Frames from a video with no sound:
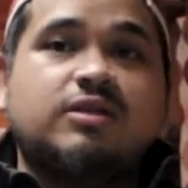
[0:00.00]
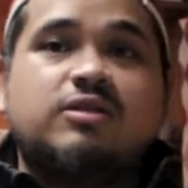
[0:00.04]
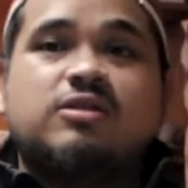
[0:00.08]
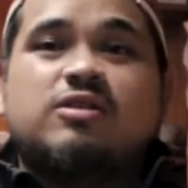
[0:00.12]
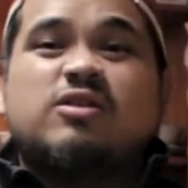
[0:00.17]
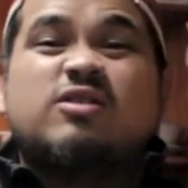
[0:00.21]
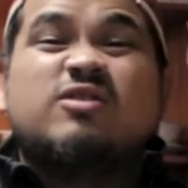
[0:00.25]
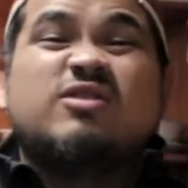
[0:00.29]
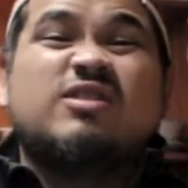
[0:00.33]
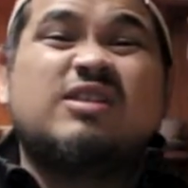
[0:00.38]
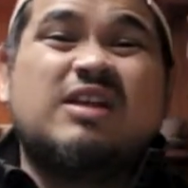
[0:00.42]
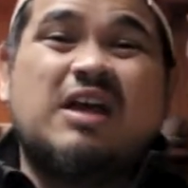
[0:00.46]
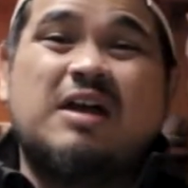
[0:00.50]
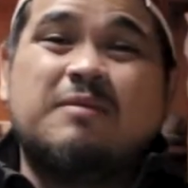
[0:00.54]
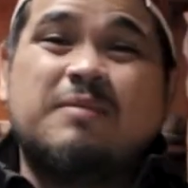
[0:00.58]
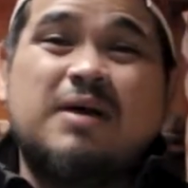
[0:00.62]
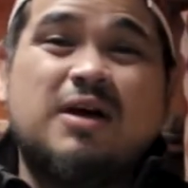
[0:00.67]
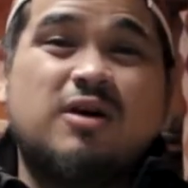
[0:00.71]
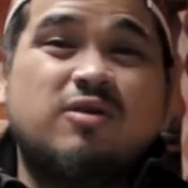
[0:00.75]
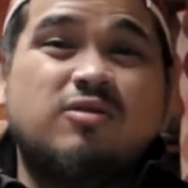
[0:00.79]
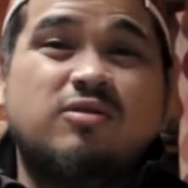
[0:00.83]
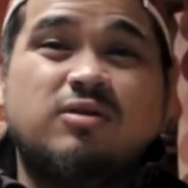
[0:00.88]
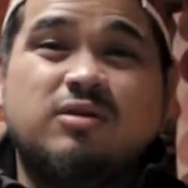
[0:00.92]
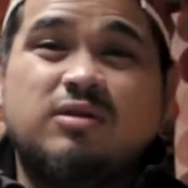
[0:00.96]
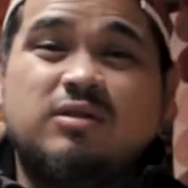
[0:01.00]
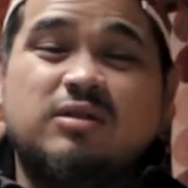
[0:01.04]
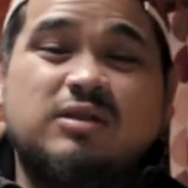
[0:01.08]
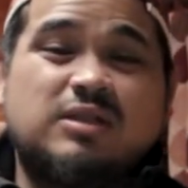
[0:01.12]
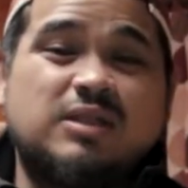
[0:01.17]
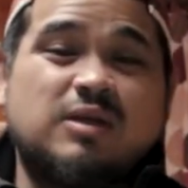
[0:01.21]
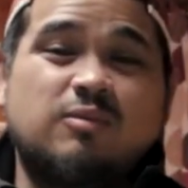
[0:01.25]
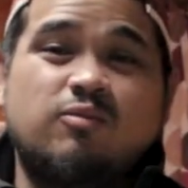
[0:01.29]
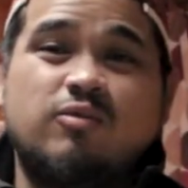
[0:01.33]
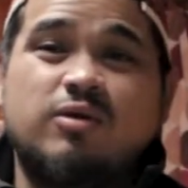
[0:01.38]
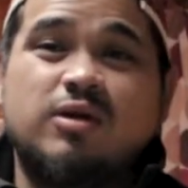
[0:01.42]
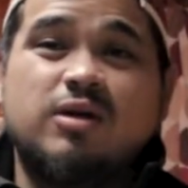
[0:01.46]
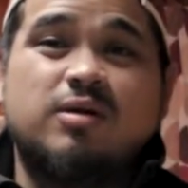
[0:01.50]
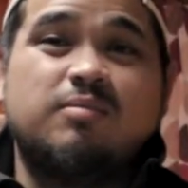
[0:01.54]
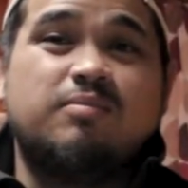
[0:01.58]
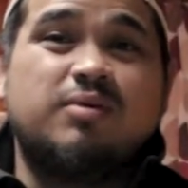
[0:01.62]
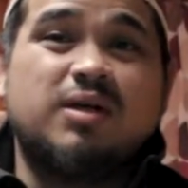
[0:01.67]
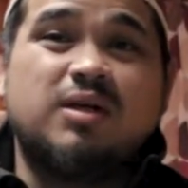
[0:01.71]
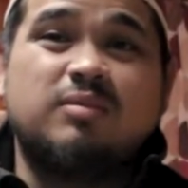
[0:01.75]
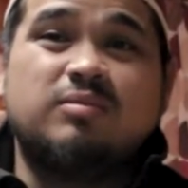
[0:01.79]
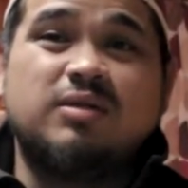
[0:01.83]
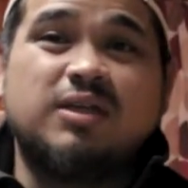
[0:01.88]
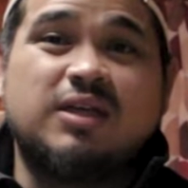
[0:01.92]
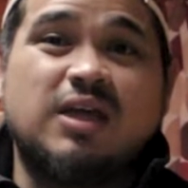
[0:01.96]
You know, I'm out somewhere,
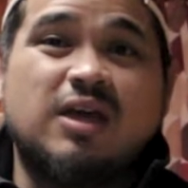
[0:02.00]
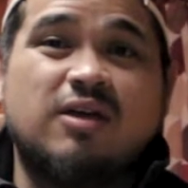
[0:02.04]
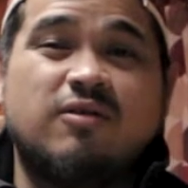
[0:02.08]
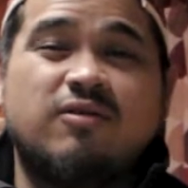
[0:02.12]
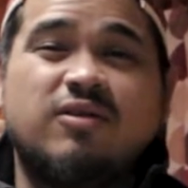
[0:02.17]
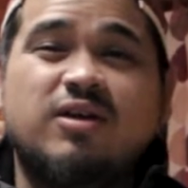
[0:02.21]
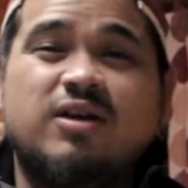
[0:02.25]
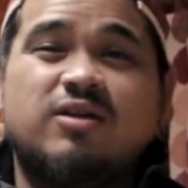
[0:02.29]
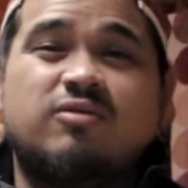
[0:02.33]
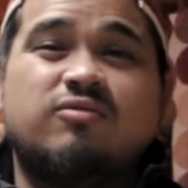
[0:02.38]
public area.